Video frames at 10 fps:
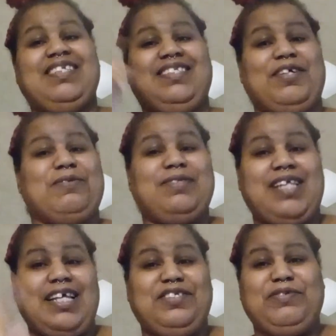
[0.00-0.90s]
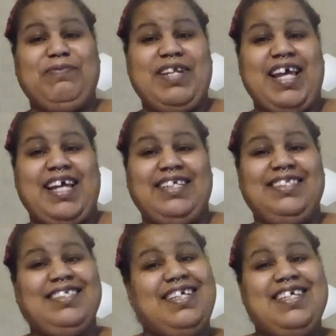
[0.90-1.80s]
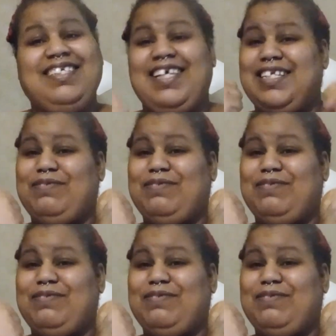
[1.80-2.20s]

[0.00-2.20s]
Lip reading: So stay tuned for that. Give this